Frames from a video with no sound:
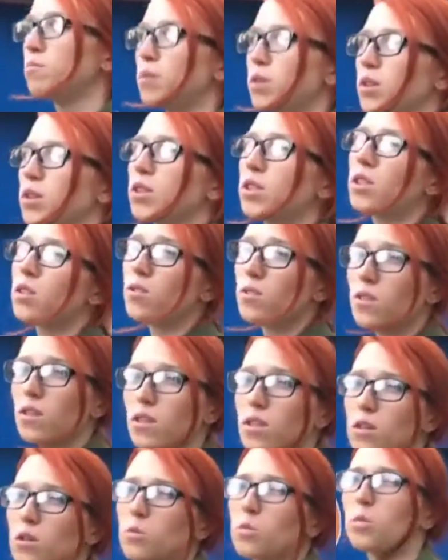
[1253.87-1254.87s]
bigger
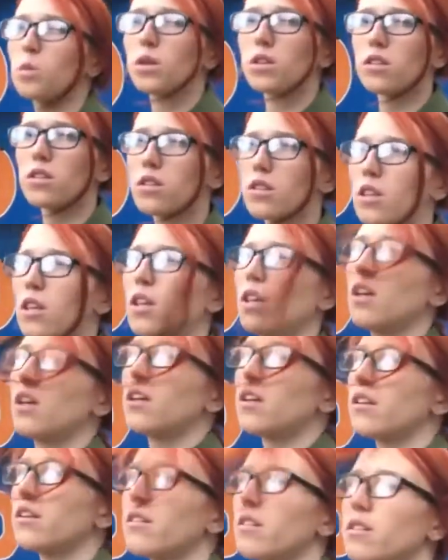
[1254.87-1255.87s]
than it was.
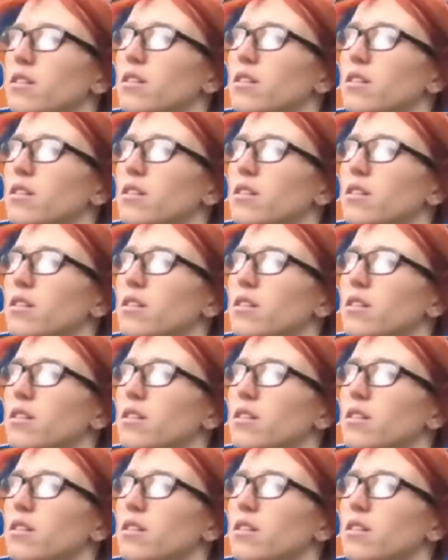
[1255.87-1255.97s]
There are